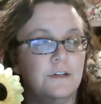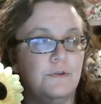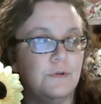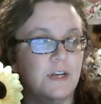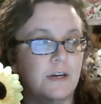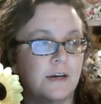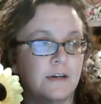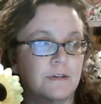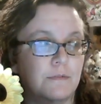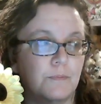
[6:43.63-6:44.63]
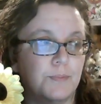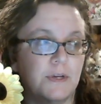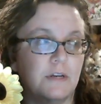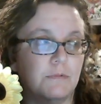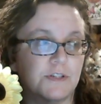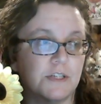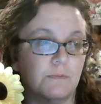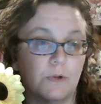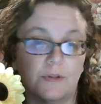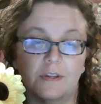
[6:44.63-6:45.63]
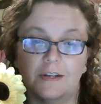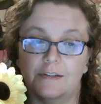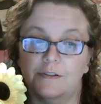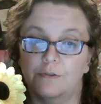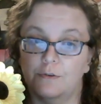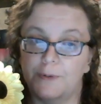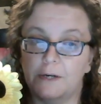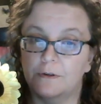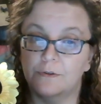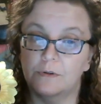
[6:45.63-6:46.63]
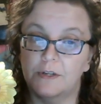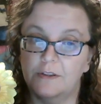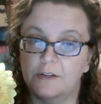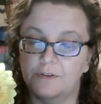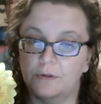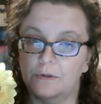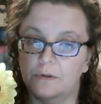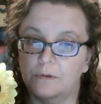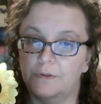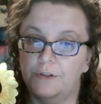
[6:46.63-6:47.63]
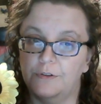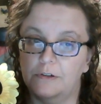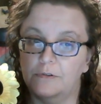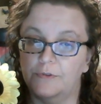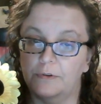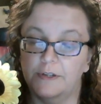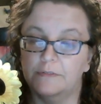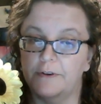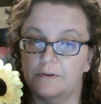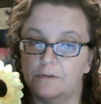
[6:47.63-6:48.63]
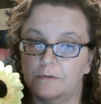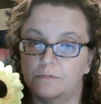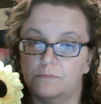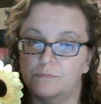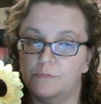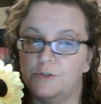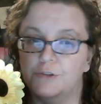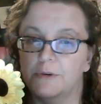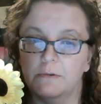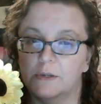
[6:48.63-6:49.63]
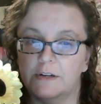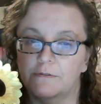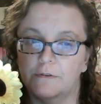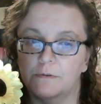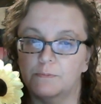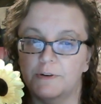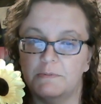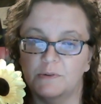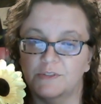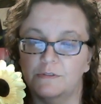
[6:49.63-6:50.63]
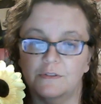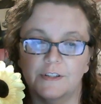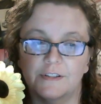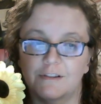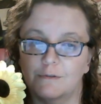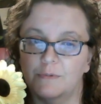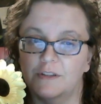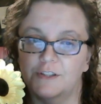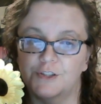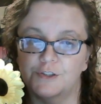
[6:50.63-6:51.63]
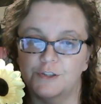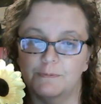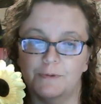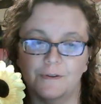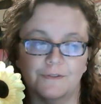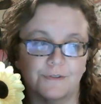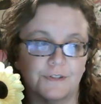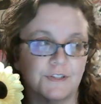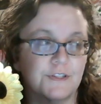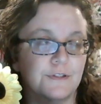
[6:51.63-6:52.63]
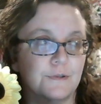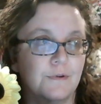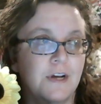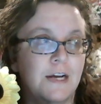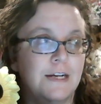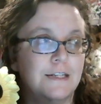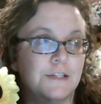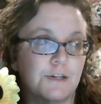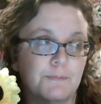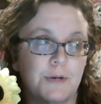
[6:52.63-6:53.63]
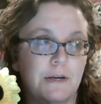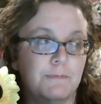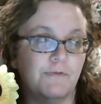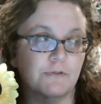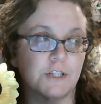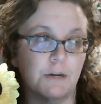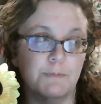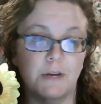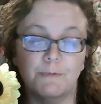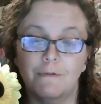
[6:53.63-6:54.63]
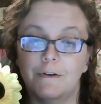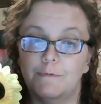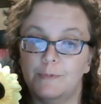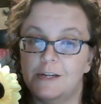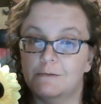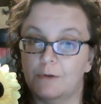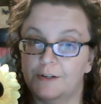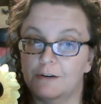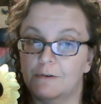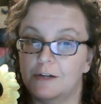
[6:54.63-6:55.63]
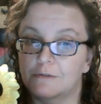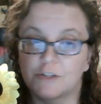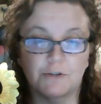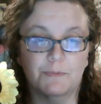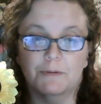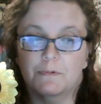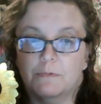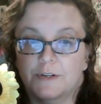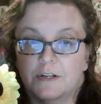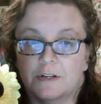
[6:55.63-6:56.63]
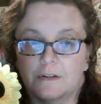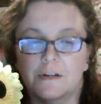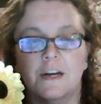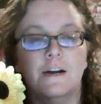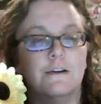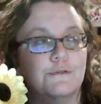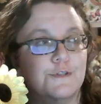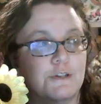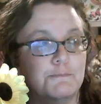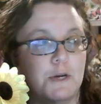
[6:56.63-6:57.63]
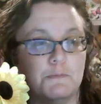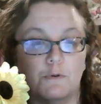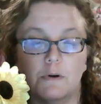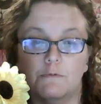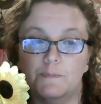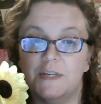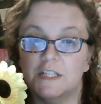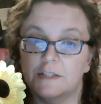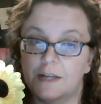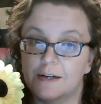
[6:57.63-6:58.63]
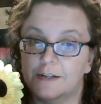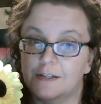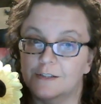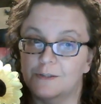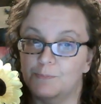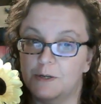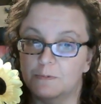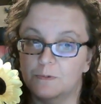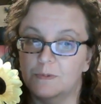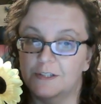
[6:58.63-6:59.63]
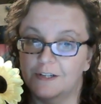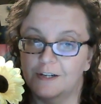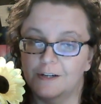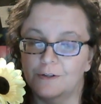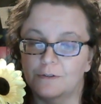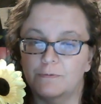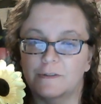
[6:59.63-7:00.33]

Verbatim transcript: You can't be with someone that you're paranoid that they're, you know, they're either doing whatever people don't like their relationship partner to do. Some people, for some people, it would be running around. Some people wouldn't care. For some people, it would be slacking. Some people wouldn't care.